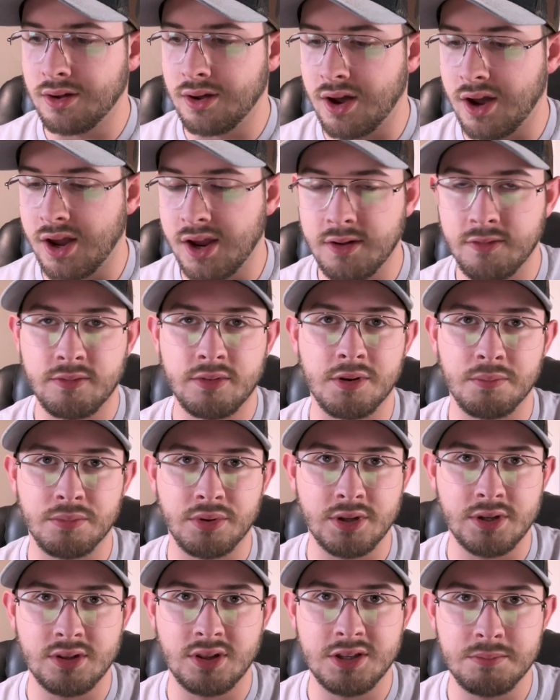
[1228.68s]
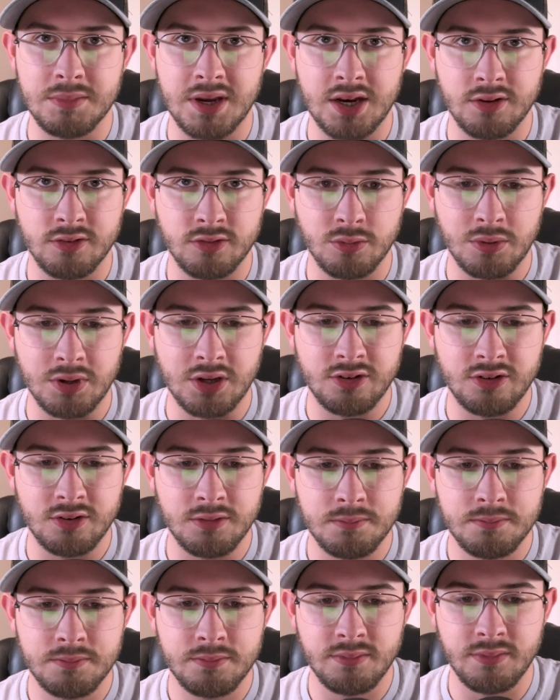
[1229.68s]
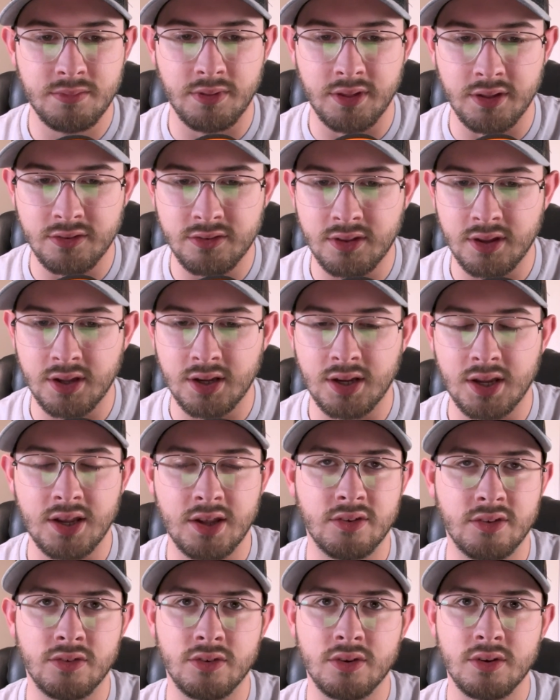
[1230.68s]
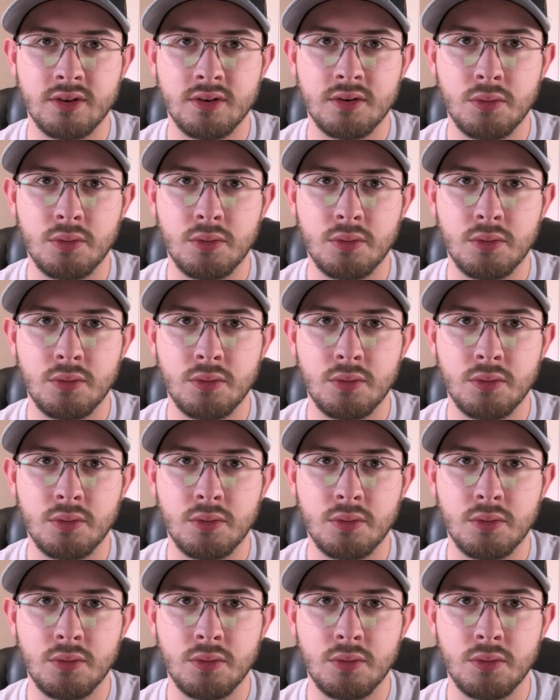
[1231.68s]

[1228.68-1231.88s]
I have completely made a switch. This thing has